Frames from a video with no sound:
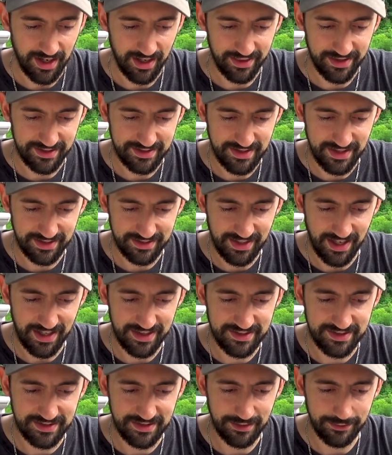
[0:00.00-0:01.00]
This thing
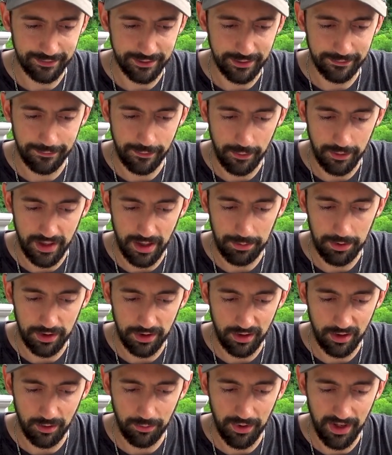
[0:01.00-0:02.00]
tends to fold up a
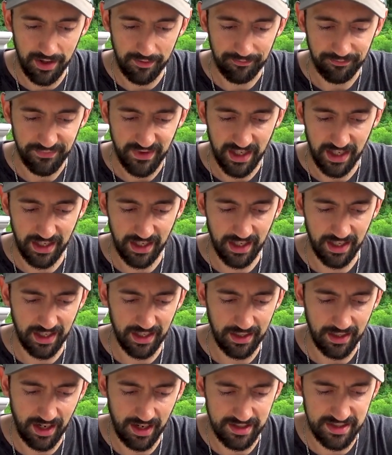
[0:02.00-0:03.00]
little bit,
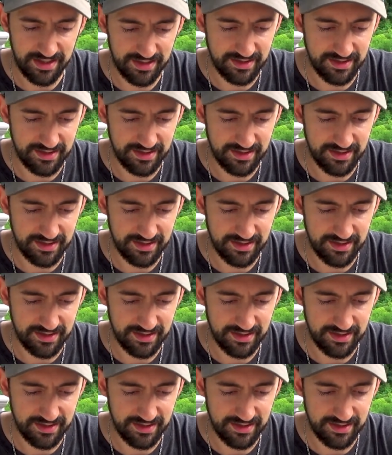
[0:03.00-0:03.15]
and I